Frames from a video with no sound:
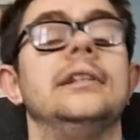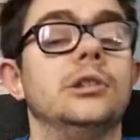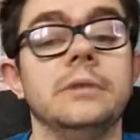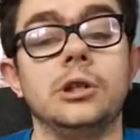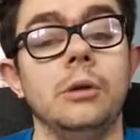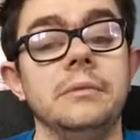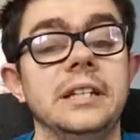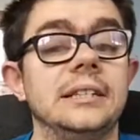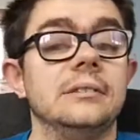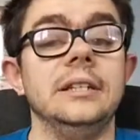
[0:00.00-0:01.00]
to recover
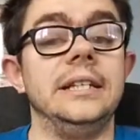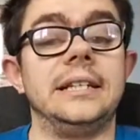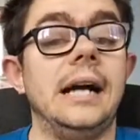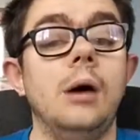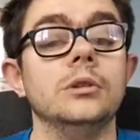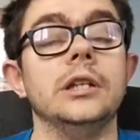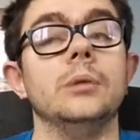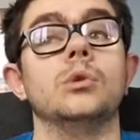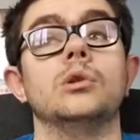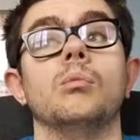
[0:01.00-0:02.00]
the account and
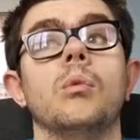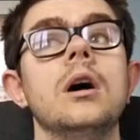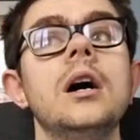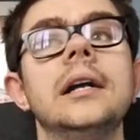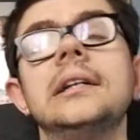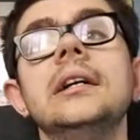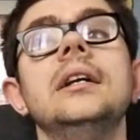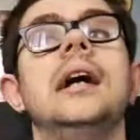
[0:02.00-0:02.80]
it wouldn't work.